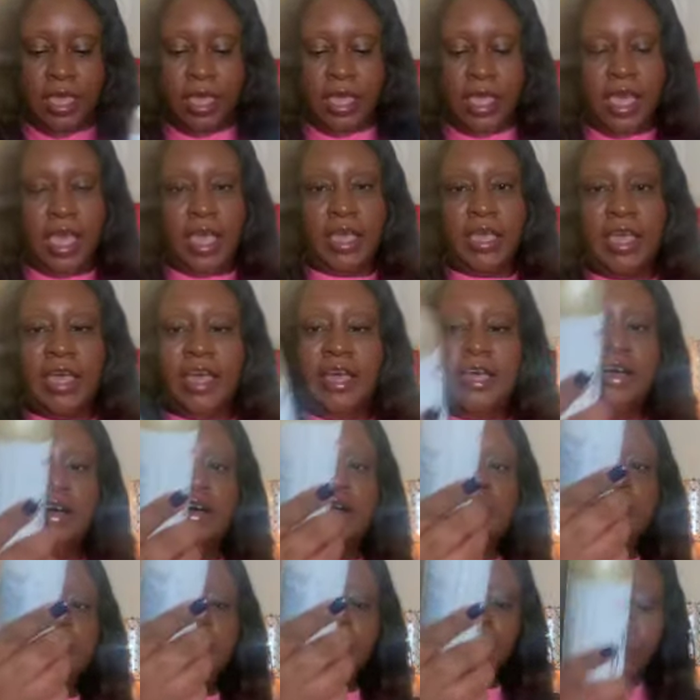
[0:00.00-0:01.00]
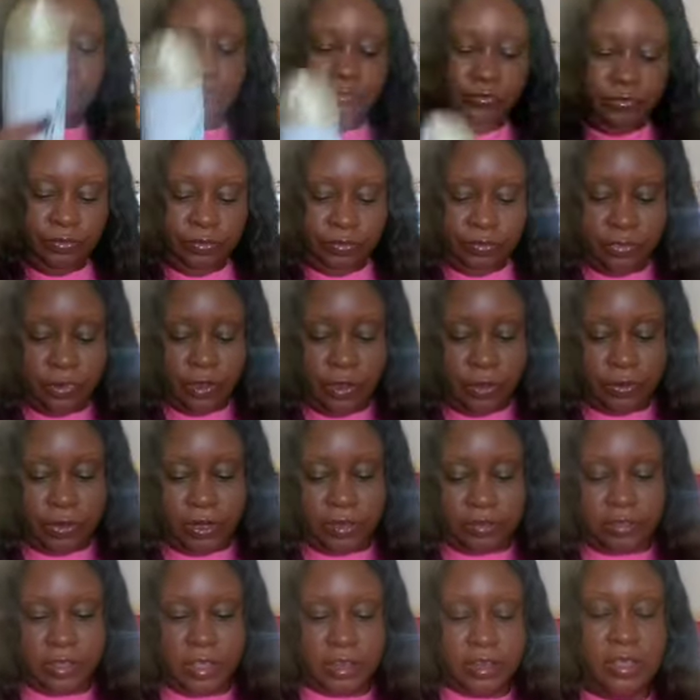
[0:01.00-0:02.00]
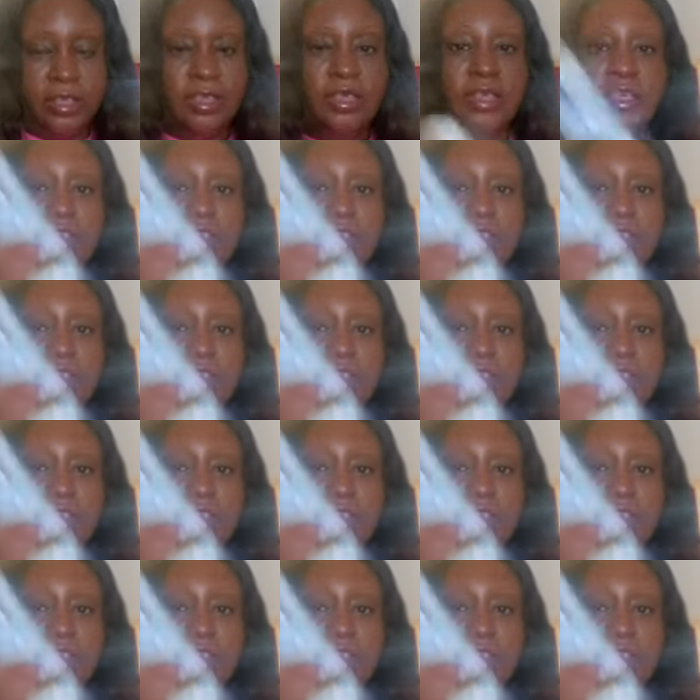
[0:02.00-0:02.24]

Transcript: I got oh, that's not it.